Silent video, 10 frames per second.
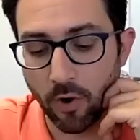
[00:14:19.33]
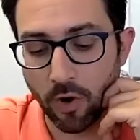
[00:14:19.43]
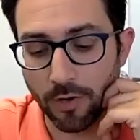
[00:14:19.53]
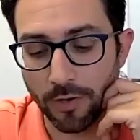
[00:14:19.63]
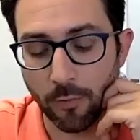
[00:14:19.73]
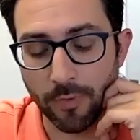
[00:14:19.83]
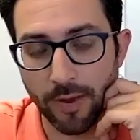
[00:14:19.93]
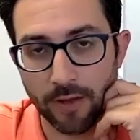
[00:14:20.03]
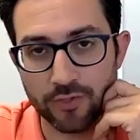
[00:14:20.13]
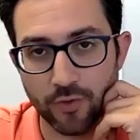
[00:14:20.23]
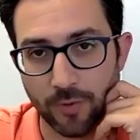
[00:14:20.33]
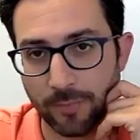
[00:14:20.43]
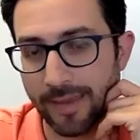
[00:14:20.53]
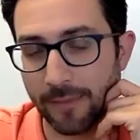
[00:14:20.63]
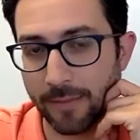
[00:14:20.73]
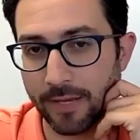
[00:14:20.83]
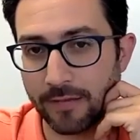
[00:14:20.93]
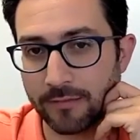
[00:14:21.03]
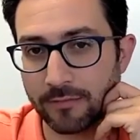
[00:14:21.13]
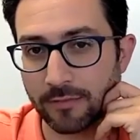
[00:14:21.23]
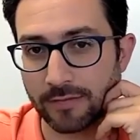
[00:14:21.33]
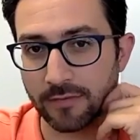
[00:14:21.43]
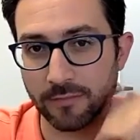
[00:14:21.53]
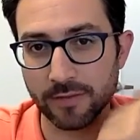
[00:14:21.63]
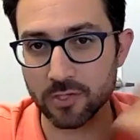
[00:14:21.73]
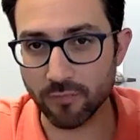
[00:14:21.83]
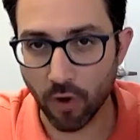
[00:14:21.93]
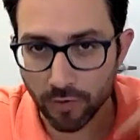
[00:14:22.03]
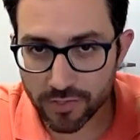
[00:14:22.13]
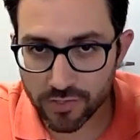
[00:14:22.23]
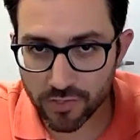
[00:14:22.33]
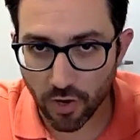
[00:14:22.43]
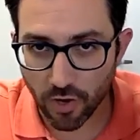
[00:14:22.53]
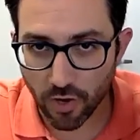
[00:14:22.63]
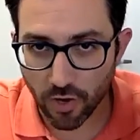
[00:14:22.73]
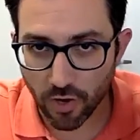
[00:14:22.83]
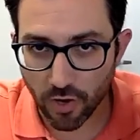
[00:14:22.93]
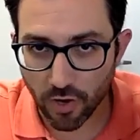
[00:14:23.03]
on an open house drip campaign, like something that you've already um, started?